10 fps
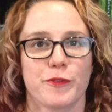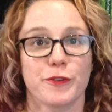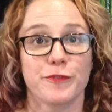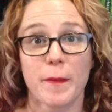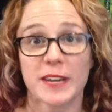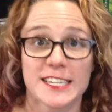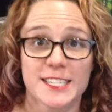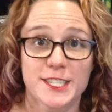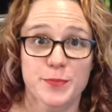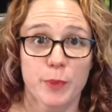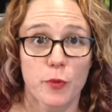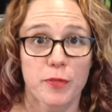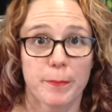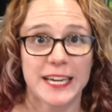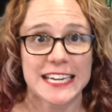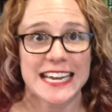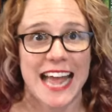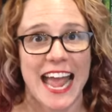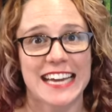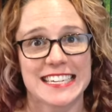For feminists, both budding
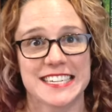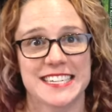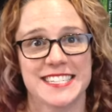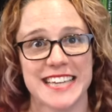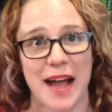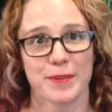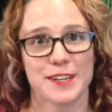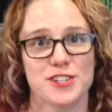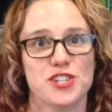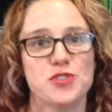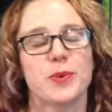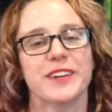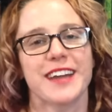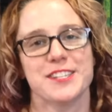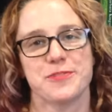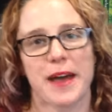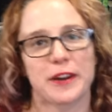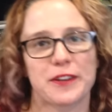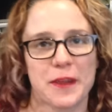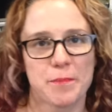and established, You Will Not Do
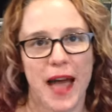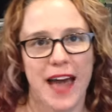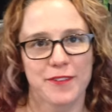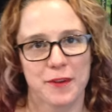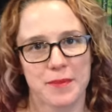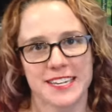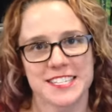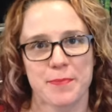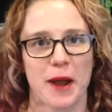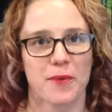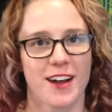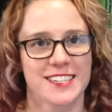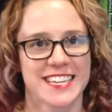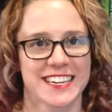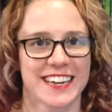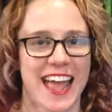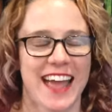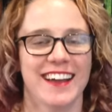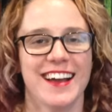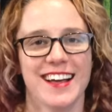Better Than Bad Feminist by Roxane
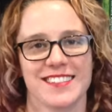Gay.